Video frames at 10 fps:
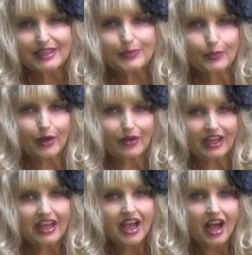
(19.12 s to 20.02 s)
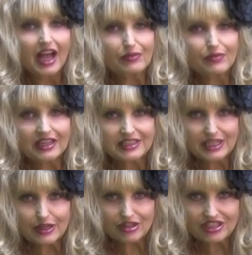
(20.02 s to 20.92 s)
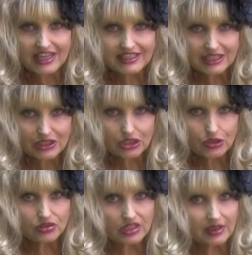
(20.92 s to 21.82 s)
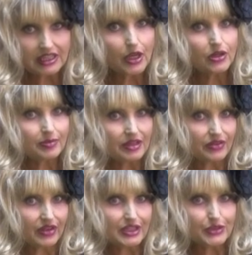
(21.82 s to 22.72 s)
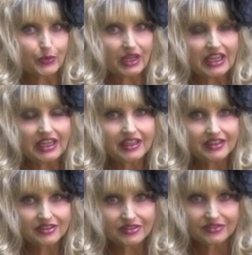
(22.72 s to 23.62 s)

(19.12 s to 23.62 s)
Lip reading: Don't worry, I find it irritating too, so it'll only be for this week.